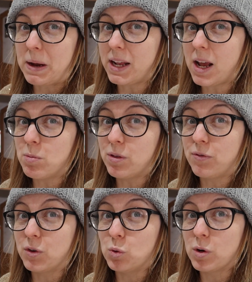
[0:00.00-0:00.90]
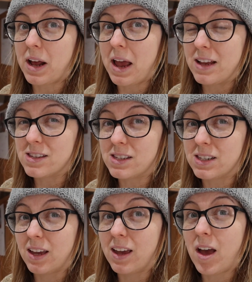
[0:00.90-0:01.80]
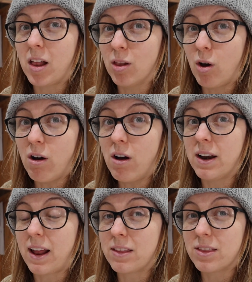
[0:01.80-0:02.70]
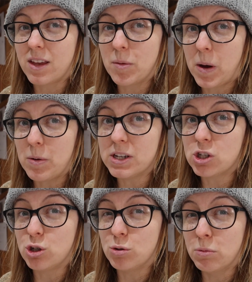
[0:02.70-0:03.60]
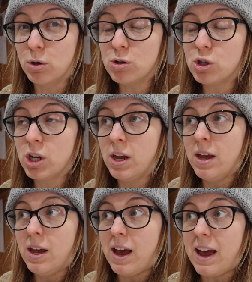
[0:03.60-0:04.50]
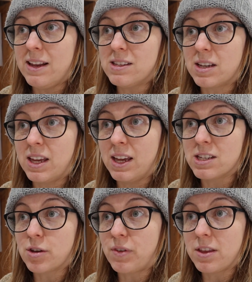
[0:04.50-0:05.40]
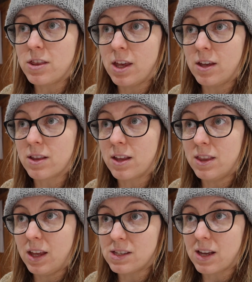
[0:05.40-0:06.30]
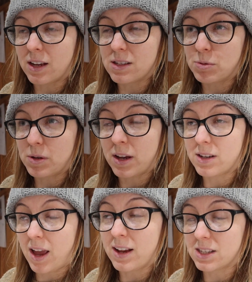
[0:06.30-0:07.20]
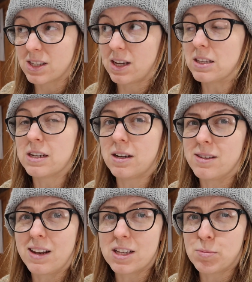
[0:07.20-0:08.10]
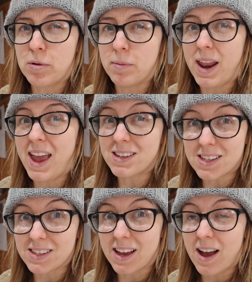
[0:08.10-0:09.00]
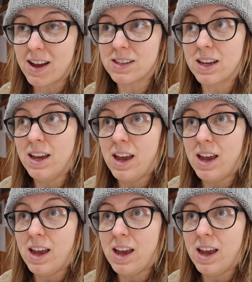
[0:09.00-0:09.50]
bad I am with food. I hesitate a lot and I think about it too much. And it's a case of, I think that this ex exercise, I know I said experiment, exercise